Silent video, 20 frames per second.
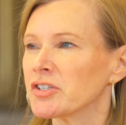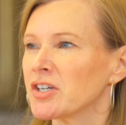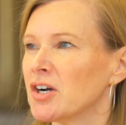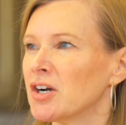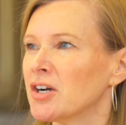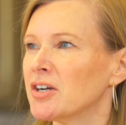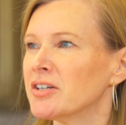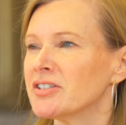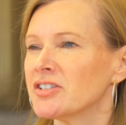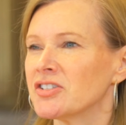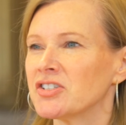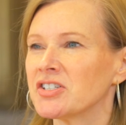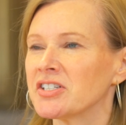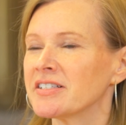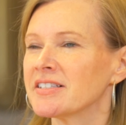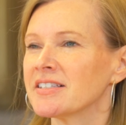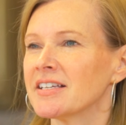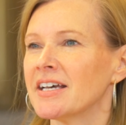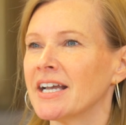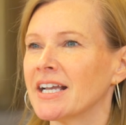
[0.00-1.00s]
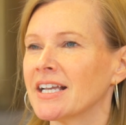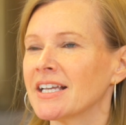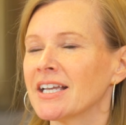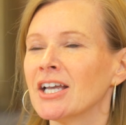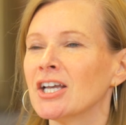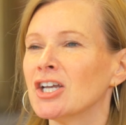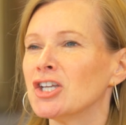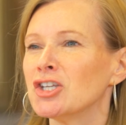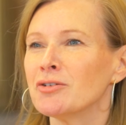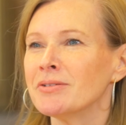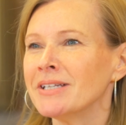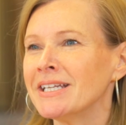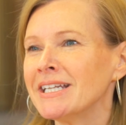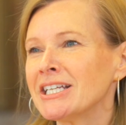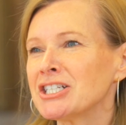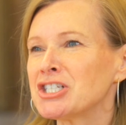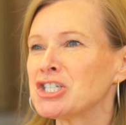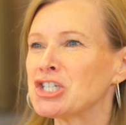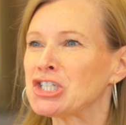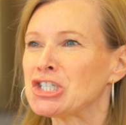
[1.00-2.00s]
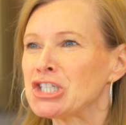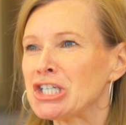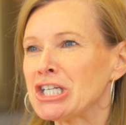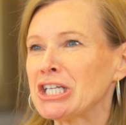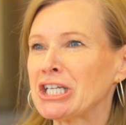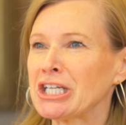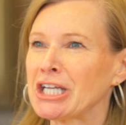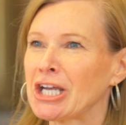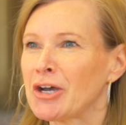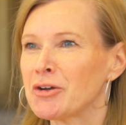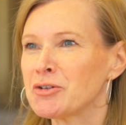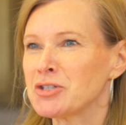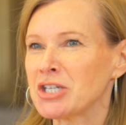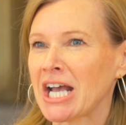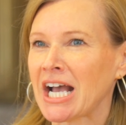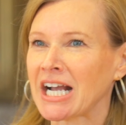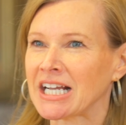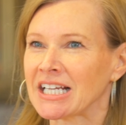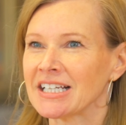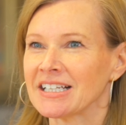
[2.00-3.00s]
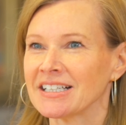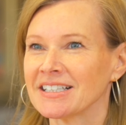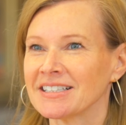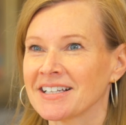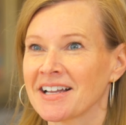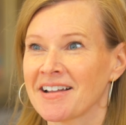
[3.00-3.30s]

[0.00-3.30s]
cars, and she's like, you need a CEO jacket.